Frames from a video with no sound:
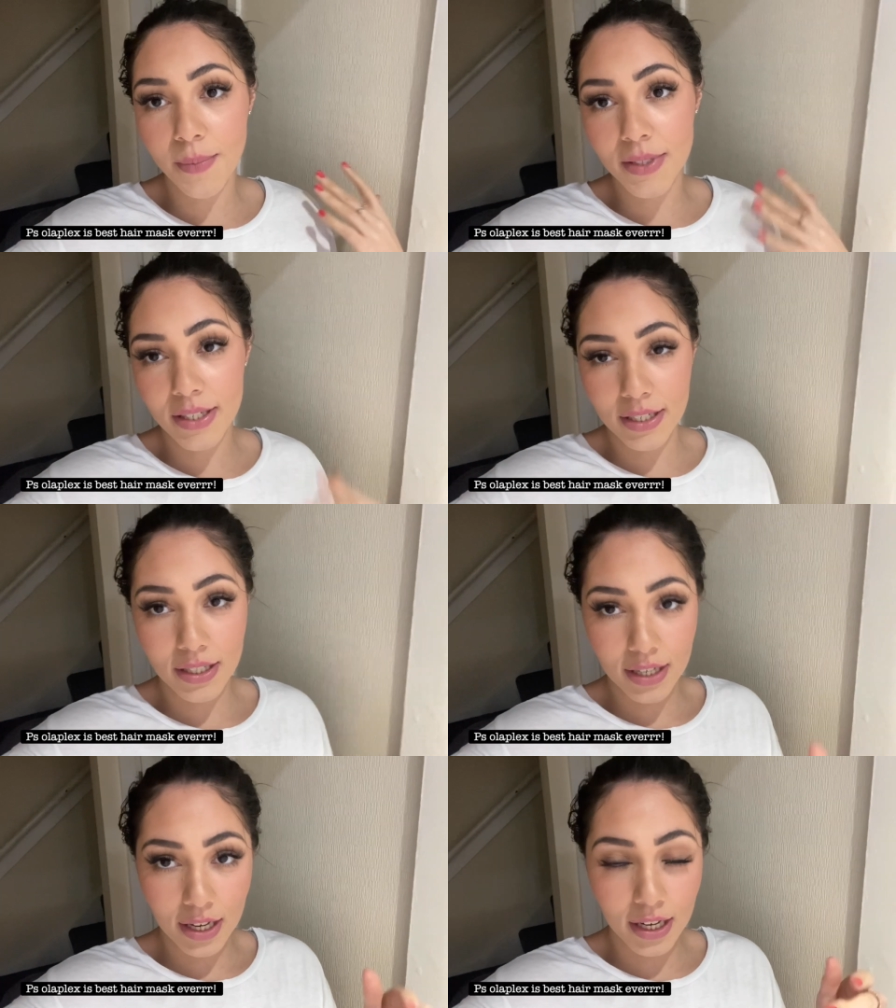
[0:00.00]
So
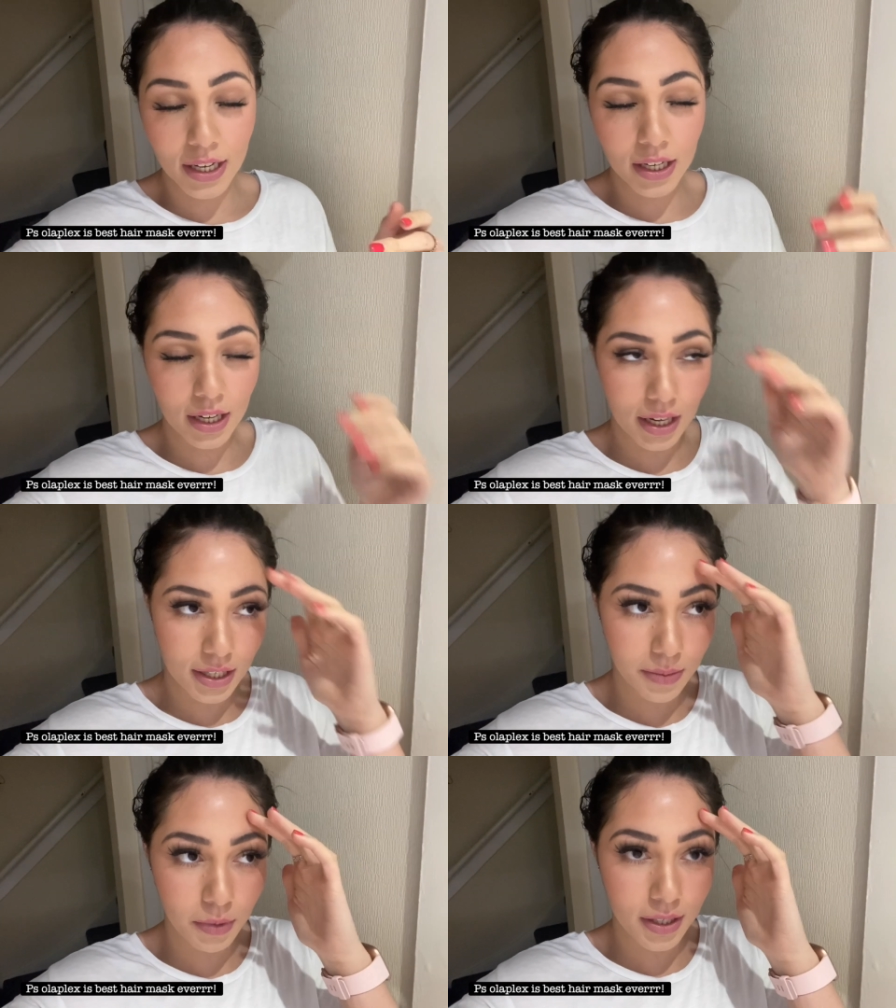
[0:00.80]
today
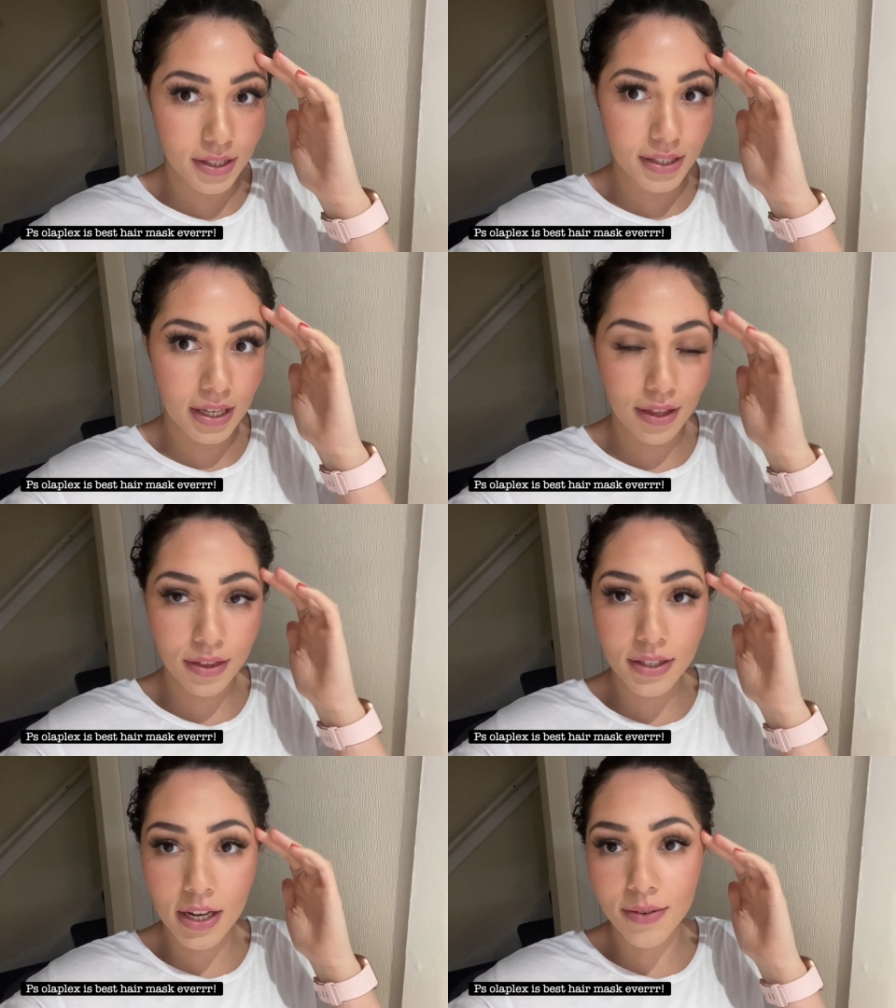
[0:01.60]
is my
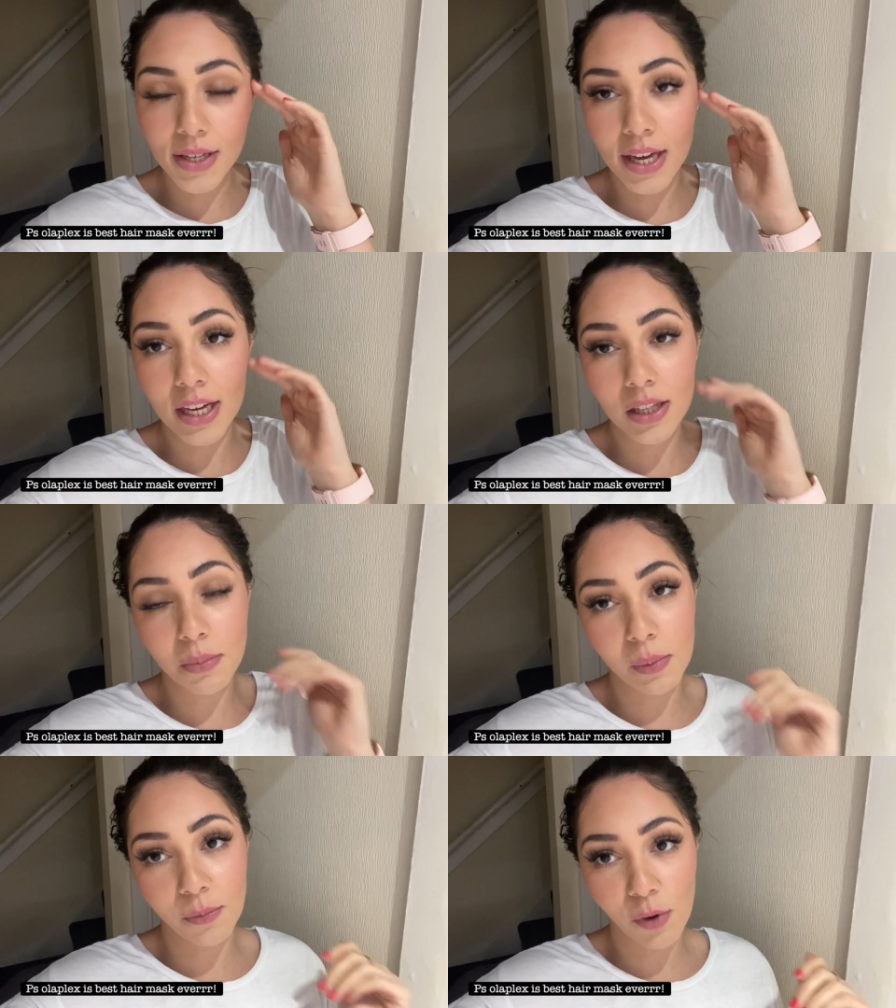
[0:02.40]
6th day of taking the
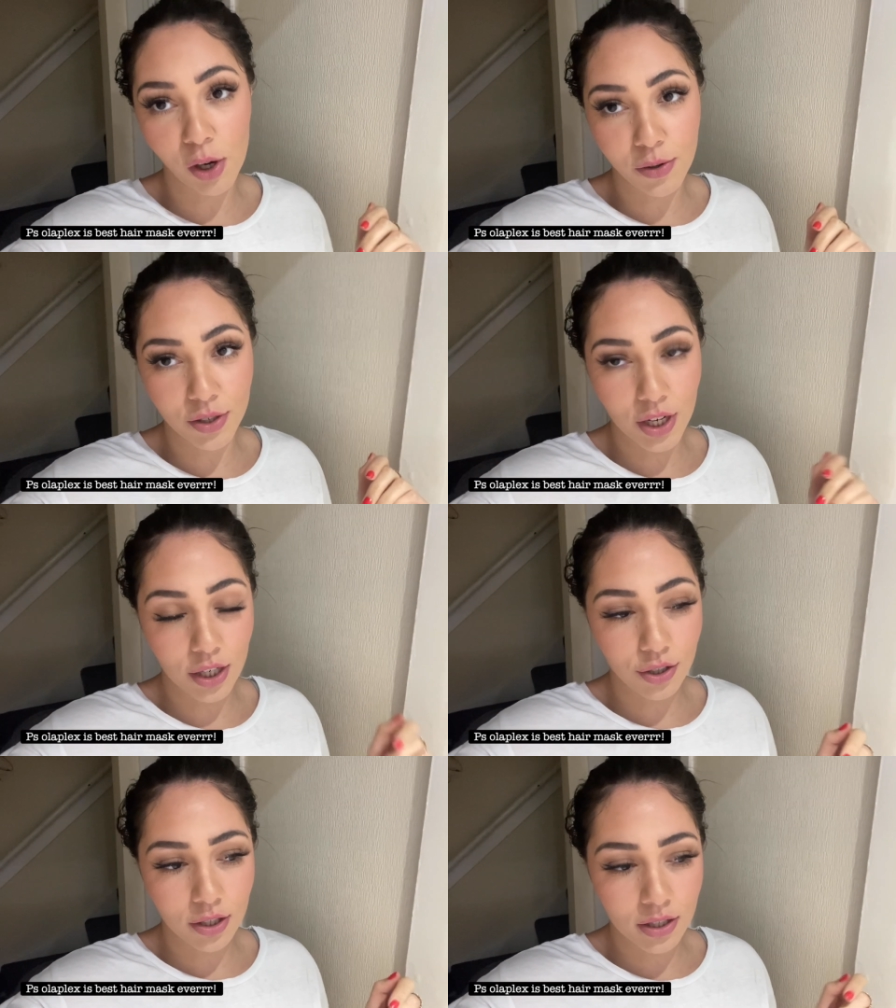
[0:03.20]
Bemfola
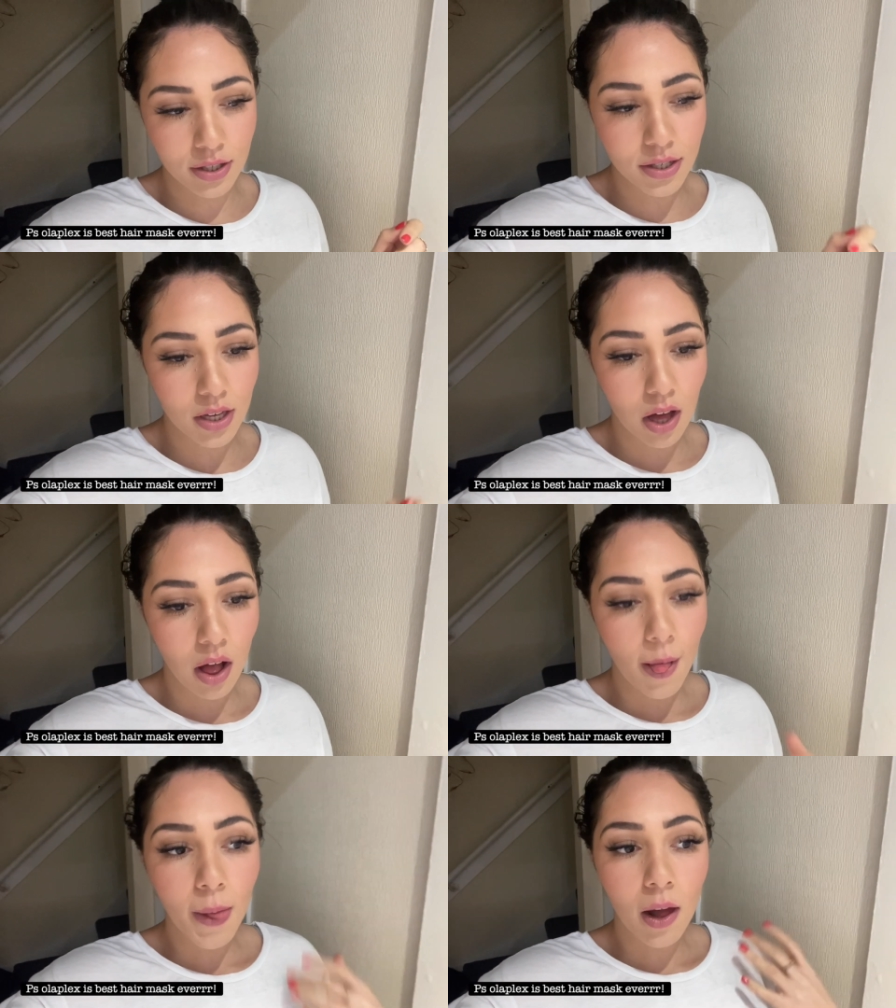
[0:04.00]
injections.
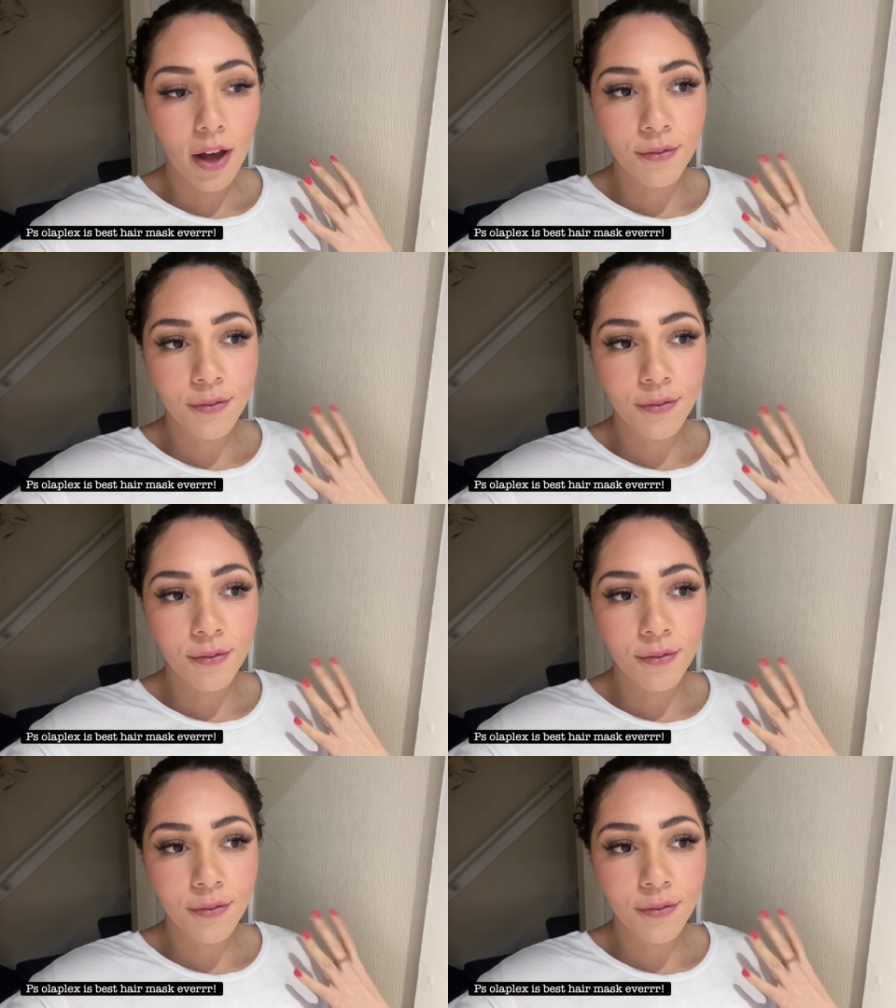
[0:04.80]
I've